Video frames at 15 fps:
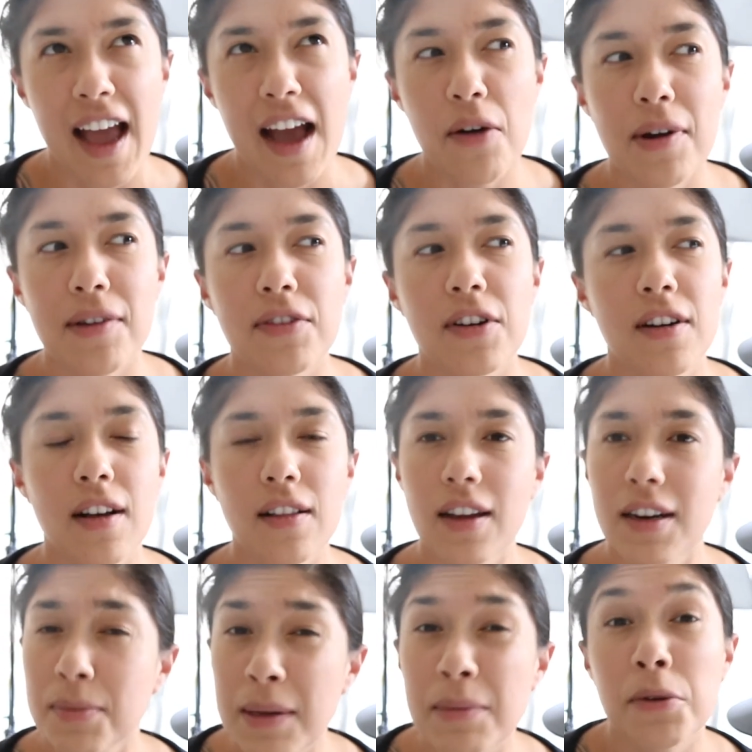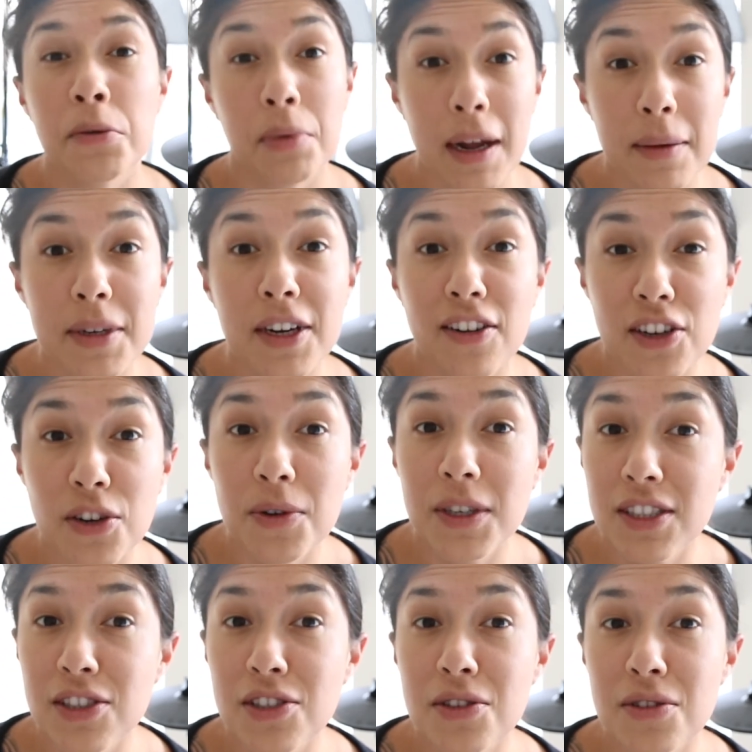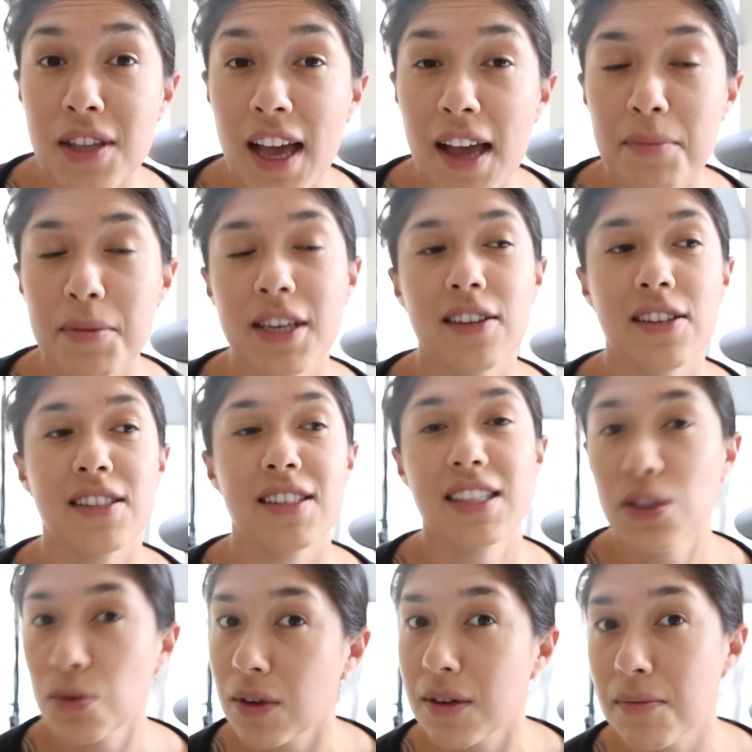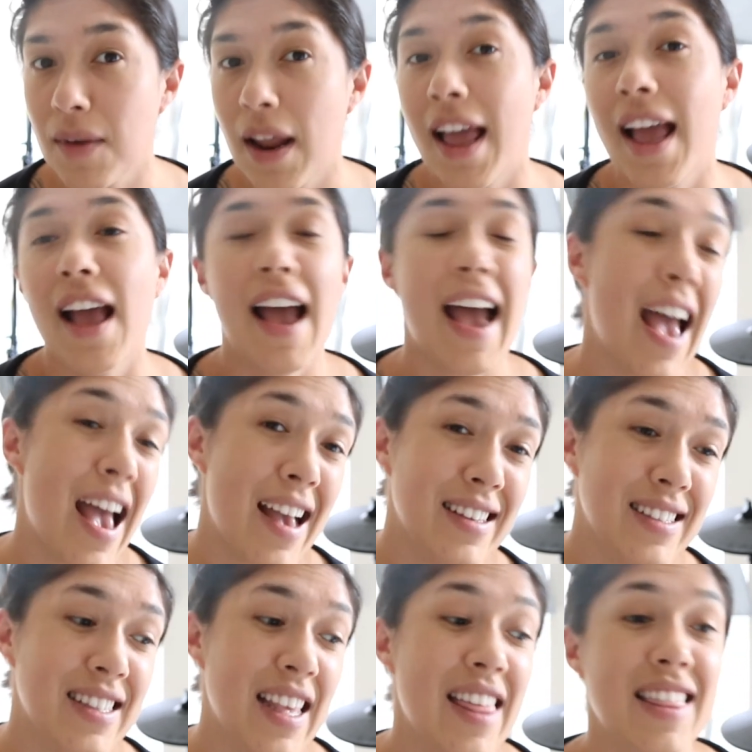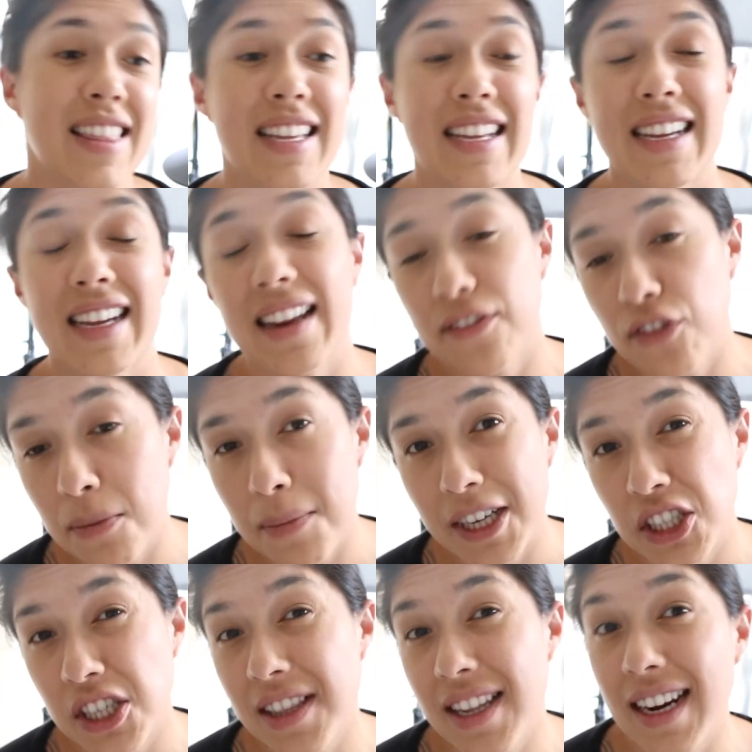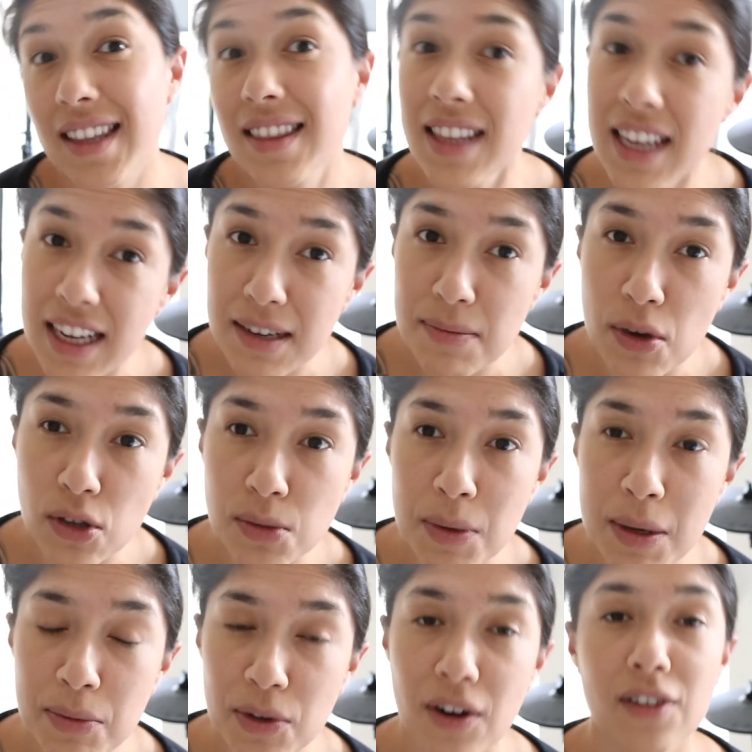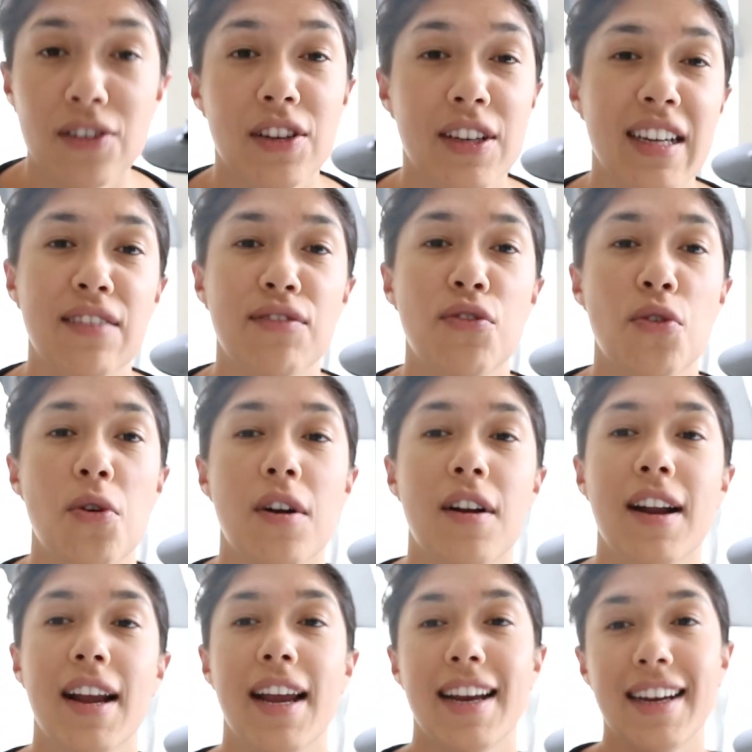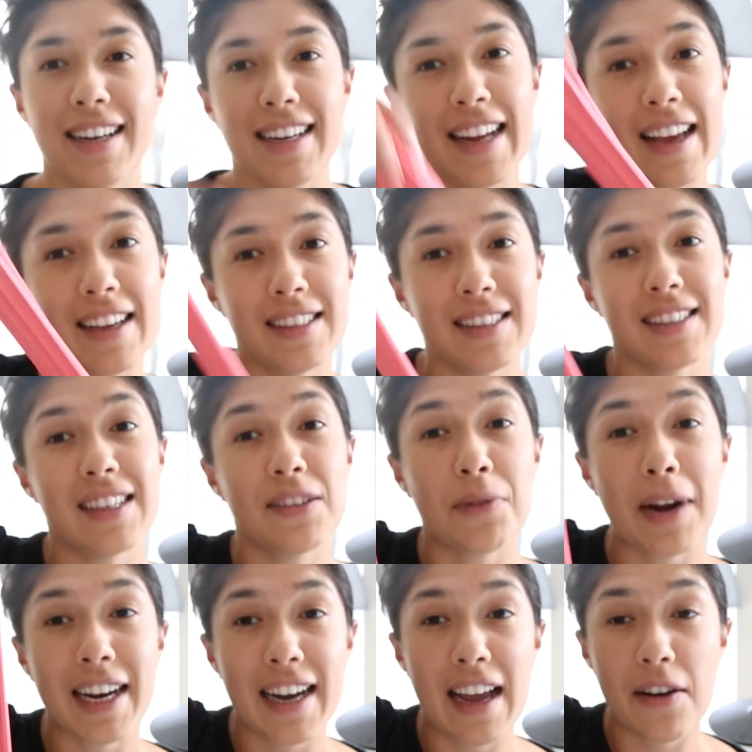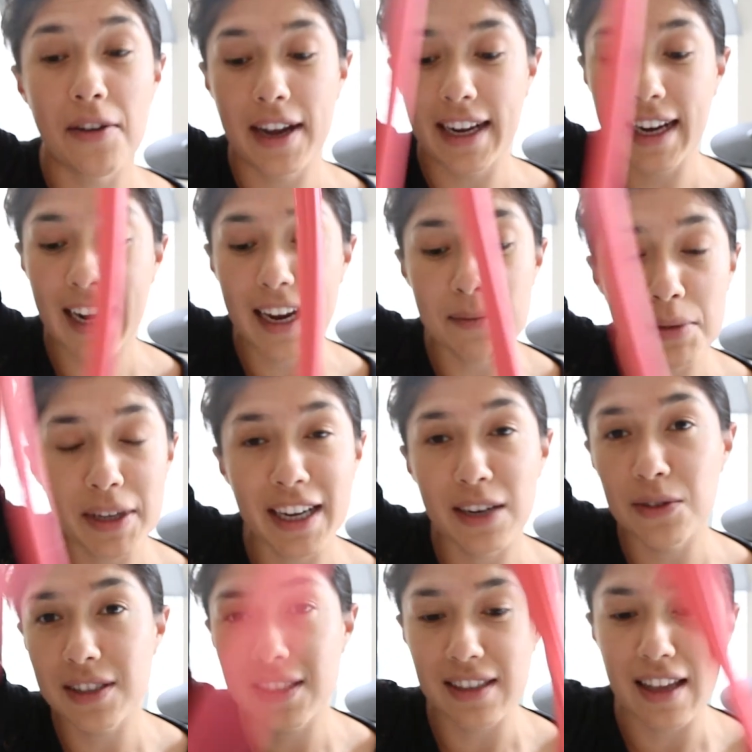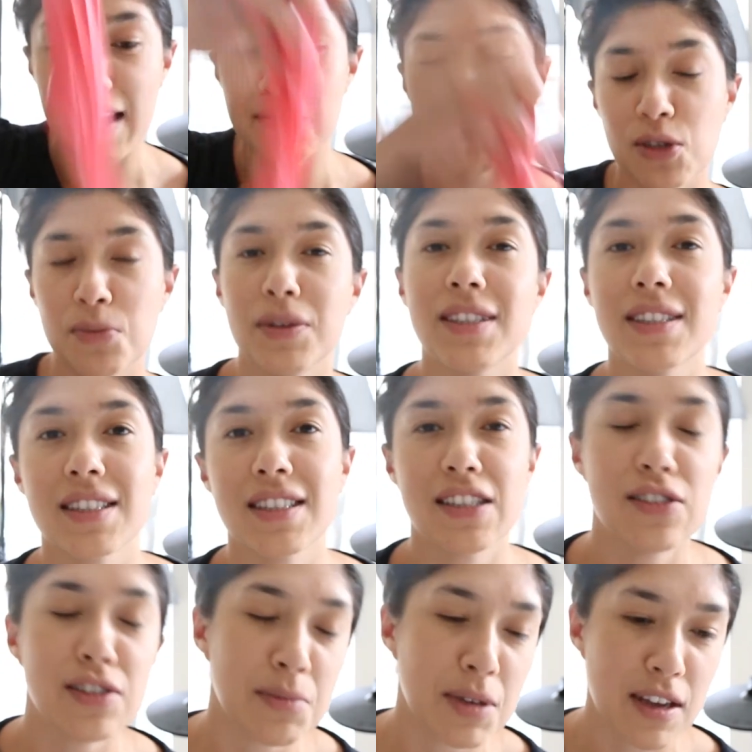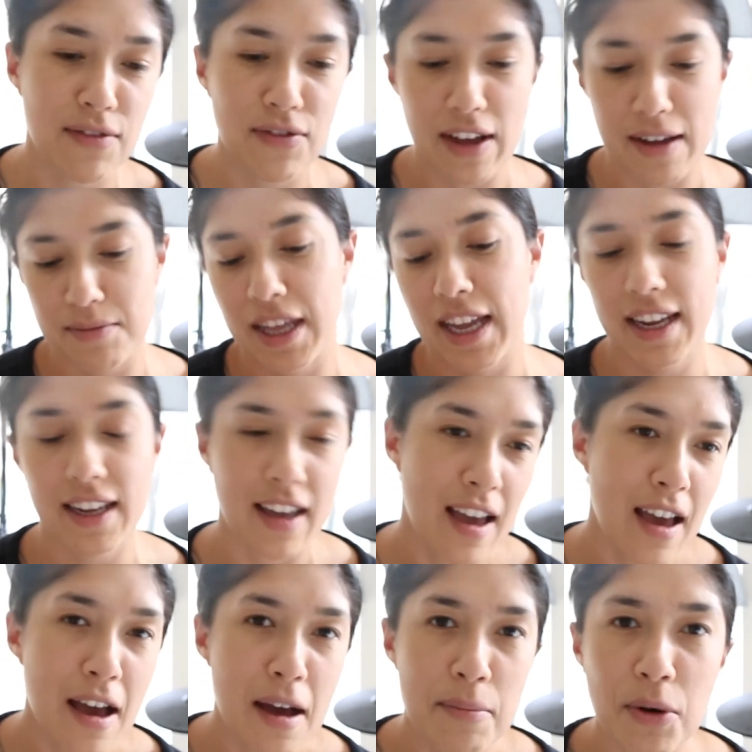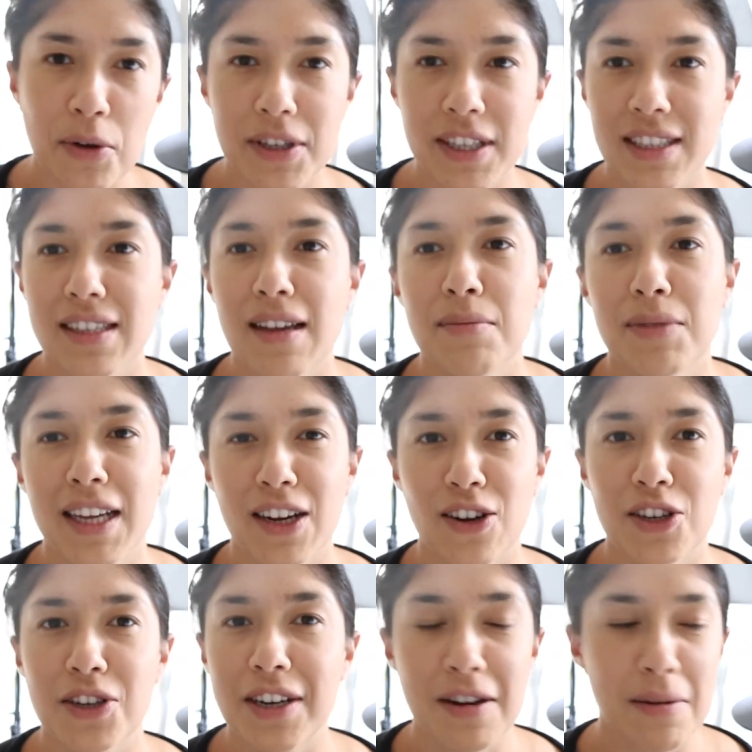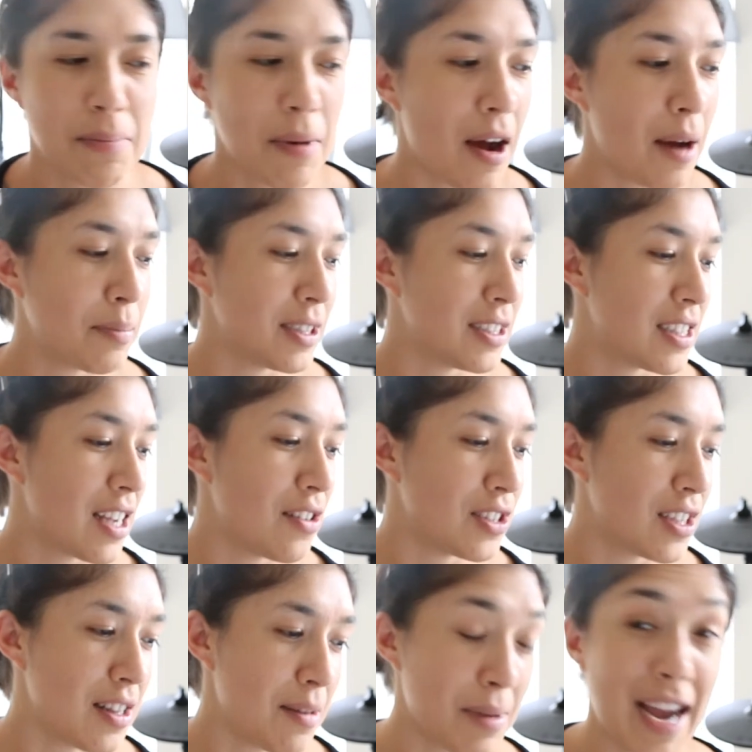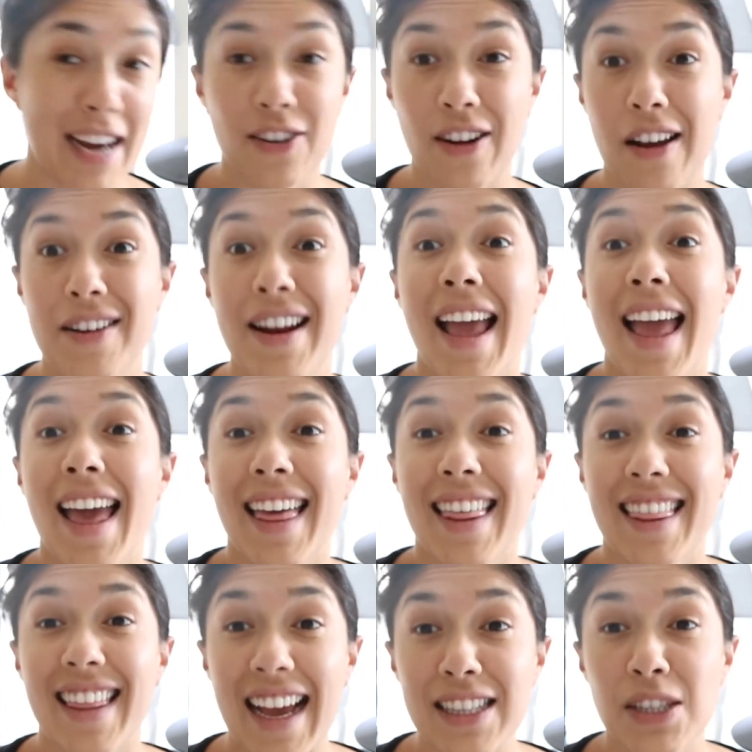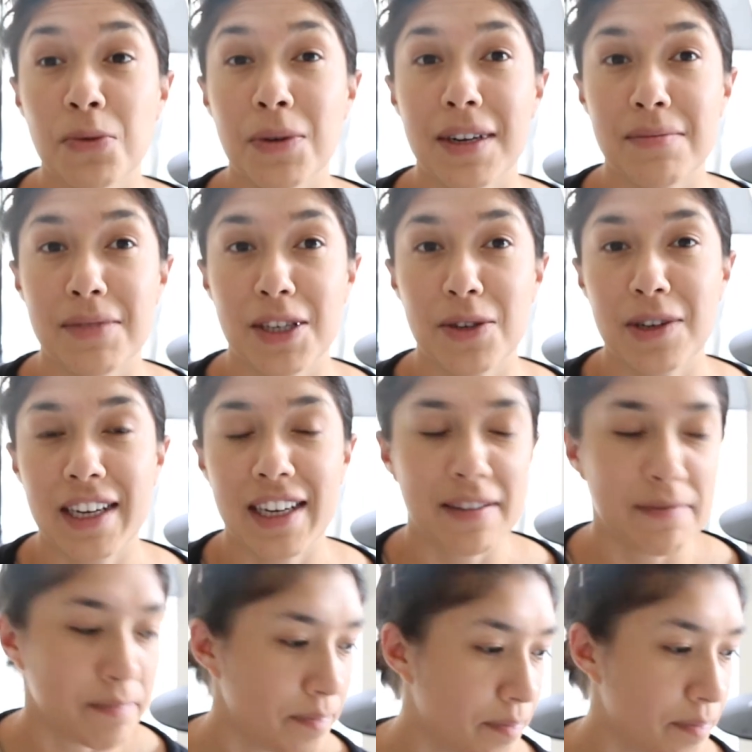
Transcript: However, a lot of people probably aren't going to do that because this one has the information that I think most people are looking for. And yes, right now I am playing with slime, so please excuse me if I'm like pulling something or you hear popping sounds in the background. That's what I'm doing.